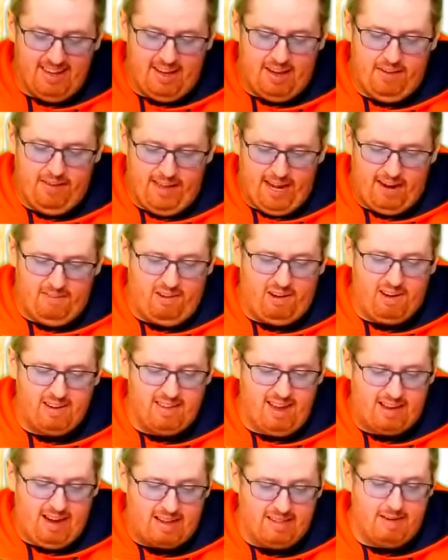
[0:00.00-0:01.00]
I've heard
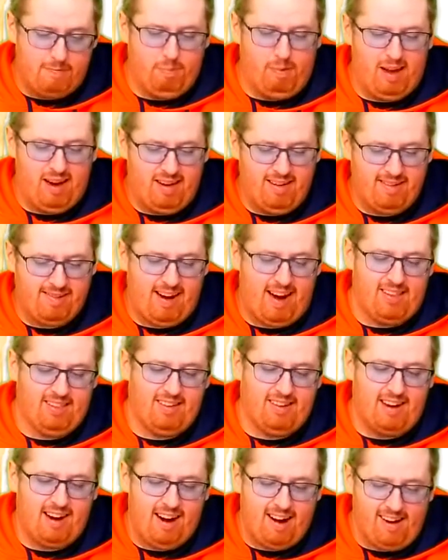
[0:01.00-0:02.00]
that other players tried
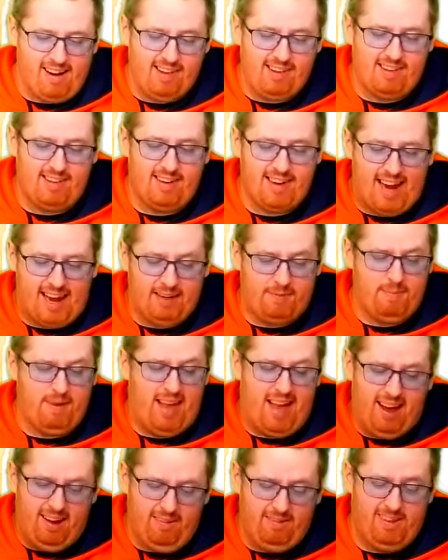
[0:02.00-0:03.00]
their hardest to knock me
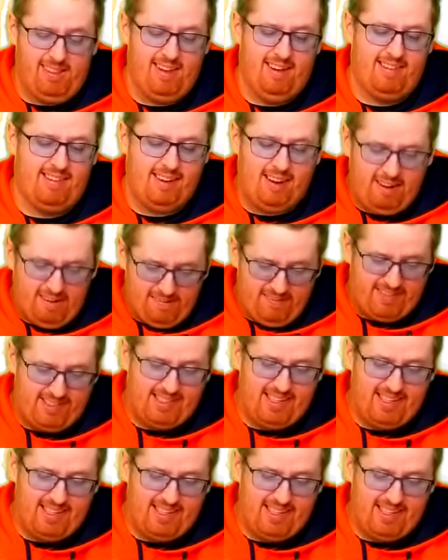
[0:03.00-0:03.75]
out with their serves.